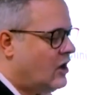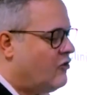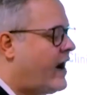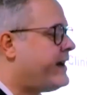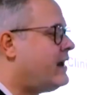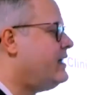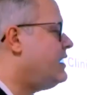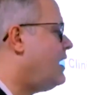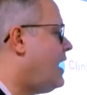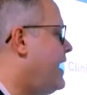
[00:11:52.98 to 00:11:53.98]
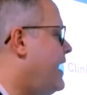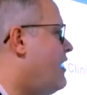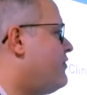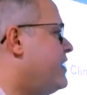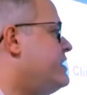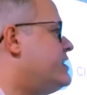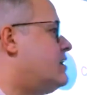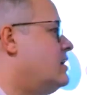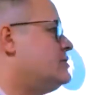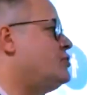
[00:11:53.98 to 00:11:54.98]
Finally, I have
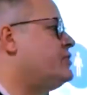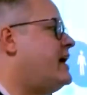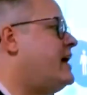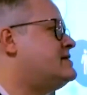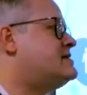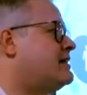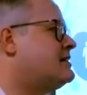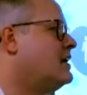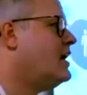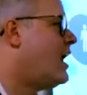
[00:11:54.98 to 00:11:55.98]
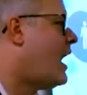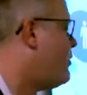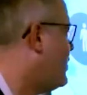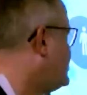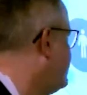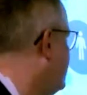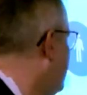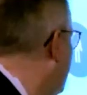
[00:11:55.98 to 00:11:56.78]
here 2 cases that I want to